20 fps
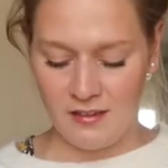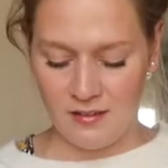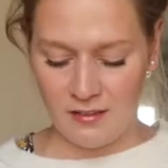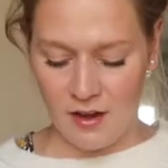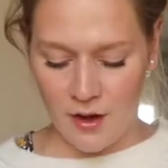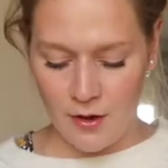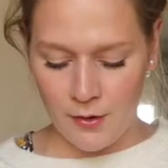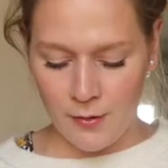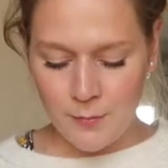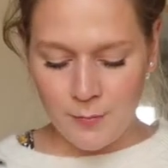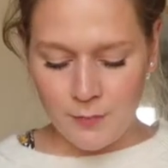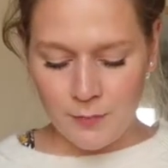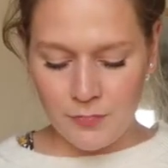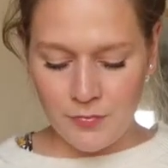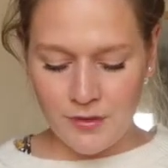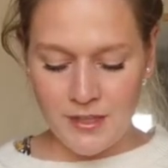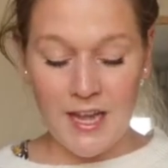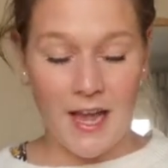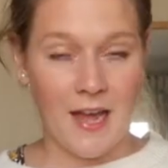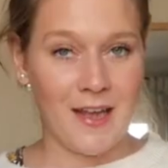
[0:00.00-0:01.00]
So
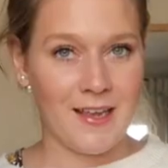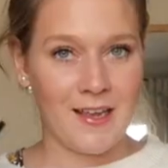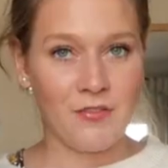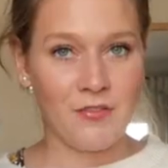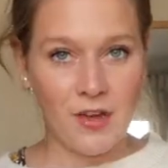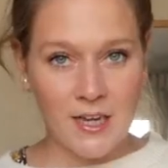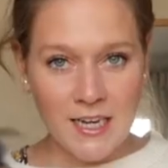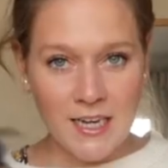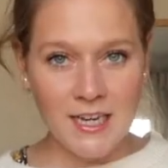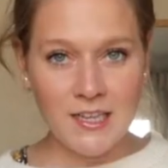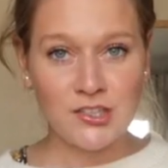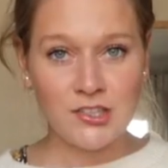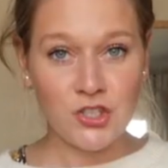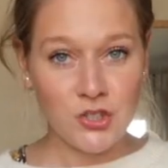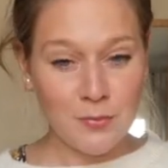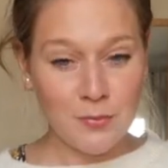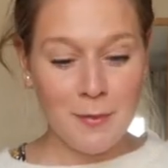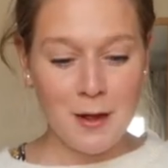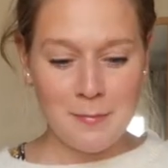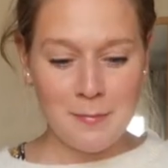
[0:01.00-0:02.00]
yeah, if I can
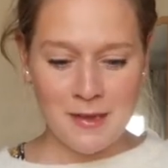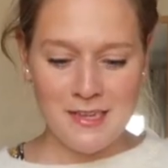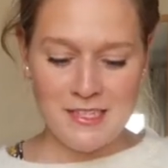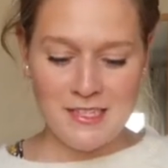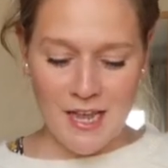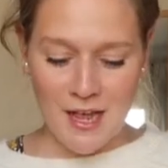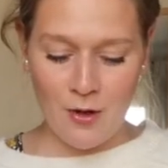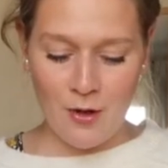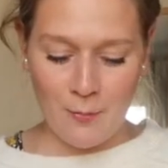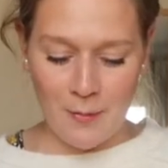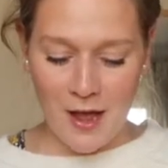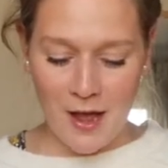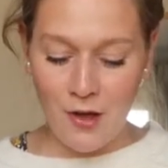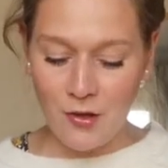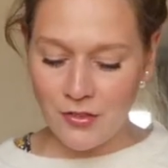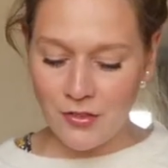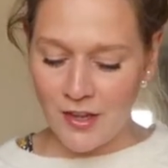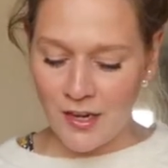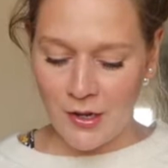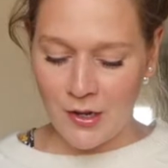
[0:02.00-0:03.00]
do my bit to help
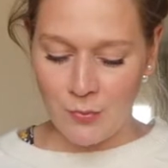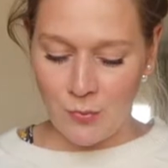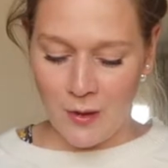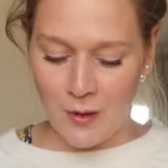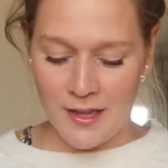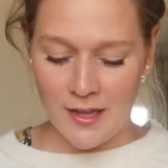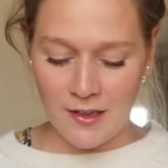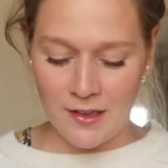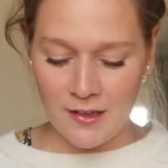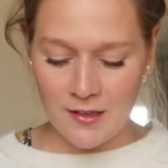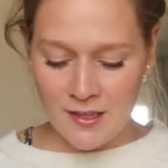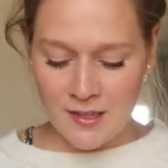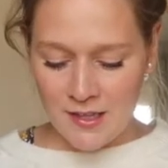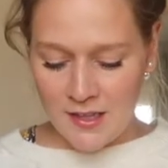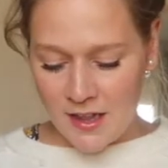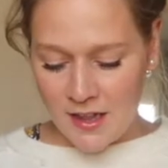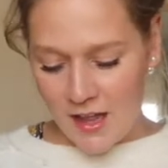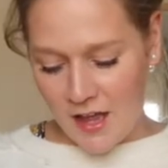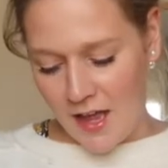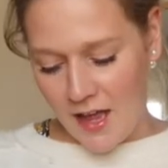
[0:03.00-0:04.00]
out, then I will.
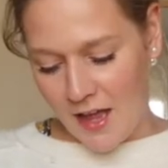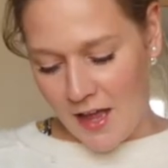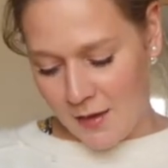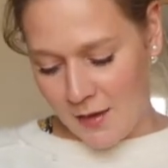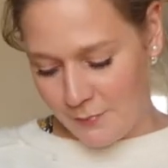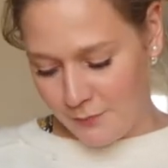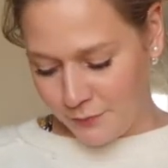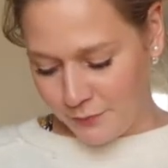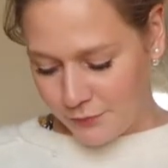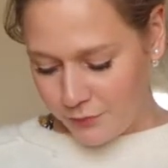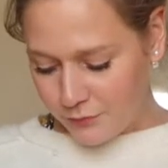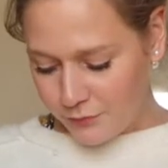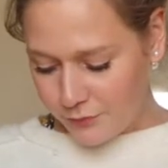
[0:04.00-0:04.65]
Um,